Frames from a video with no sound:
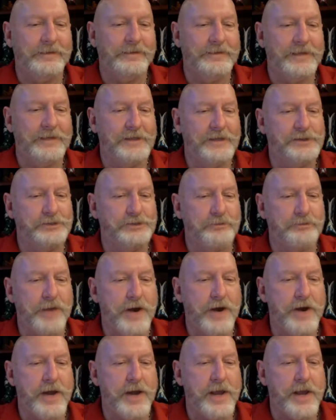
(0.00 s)
There's
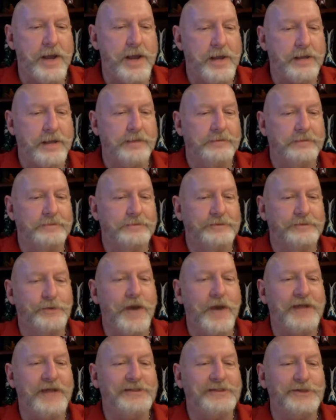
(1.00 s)
Bernie.
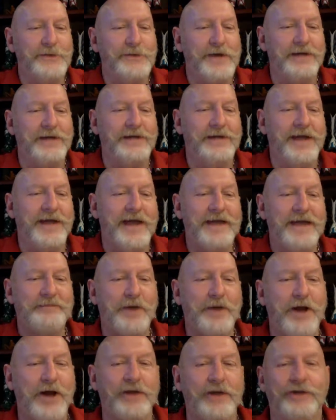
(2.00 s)
Twice in one day.
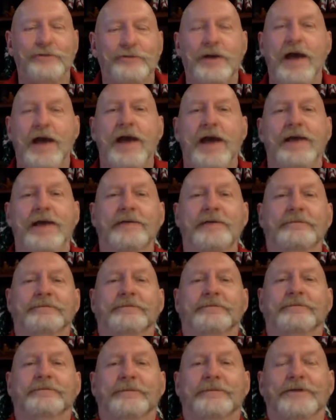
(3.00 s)
Paul, you're right.
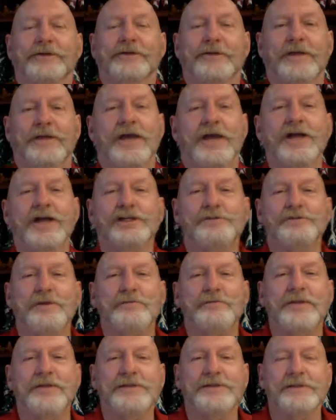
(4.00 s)
Do the
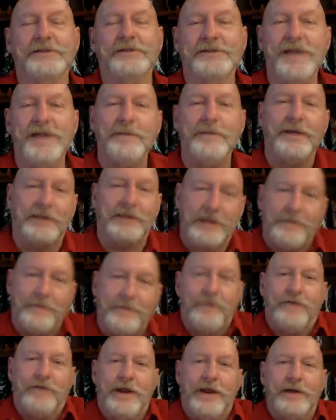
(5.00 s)
Ultimate Business Summit. Come
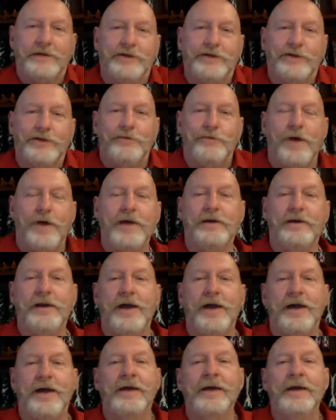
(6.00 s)
over here and do one
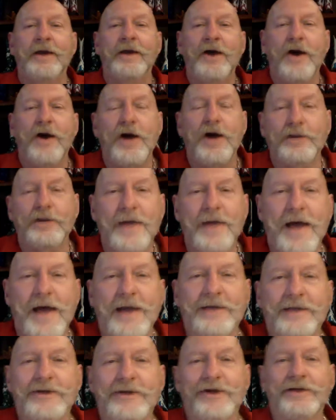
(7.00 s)
uh, on
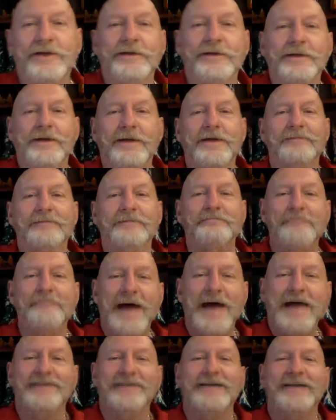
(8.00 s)
mine, on uh,
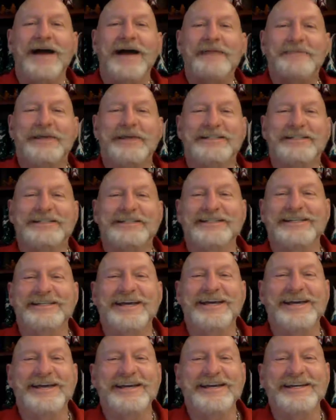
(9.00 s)
my topic
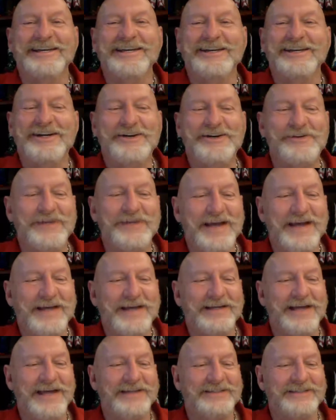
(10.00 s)
today, on what I'd
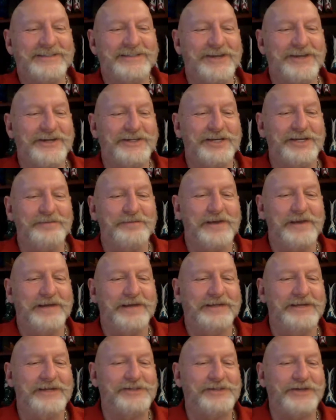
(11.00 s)
like to talk to you about.
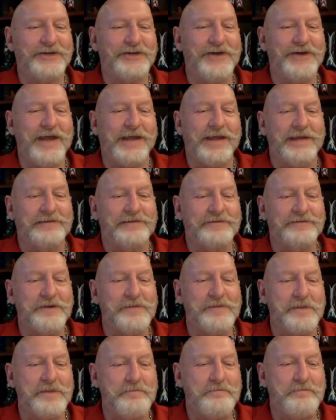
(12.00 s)
There's Cricket
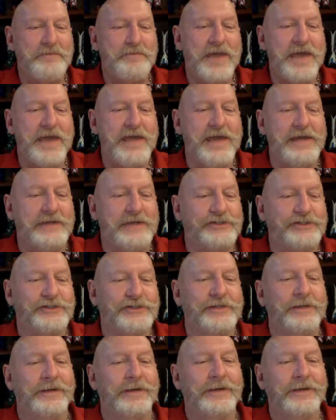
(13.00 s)
from the beach.